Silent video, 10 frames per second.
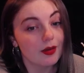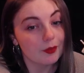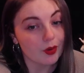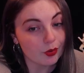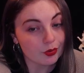
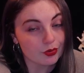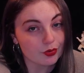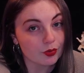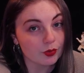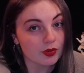But
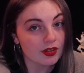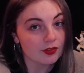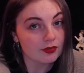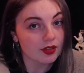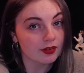also, would they
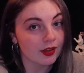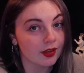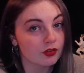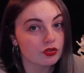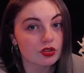have done
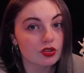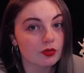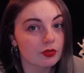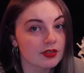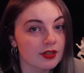that just to
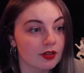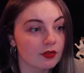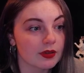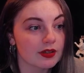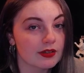preserve a
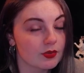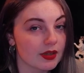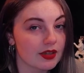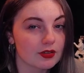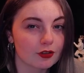bit of
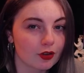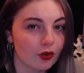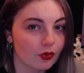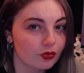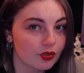space on the
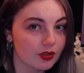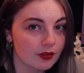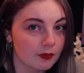cauldron?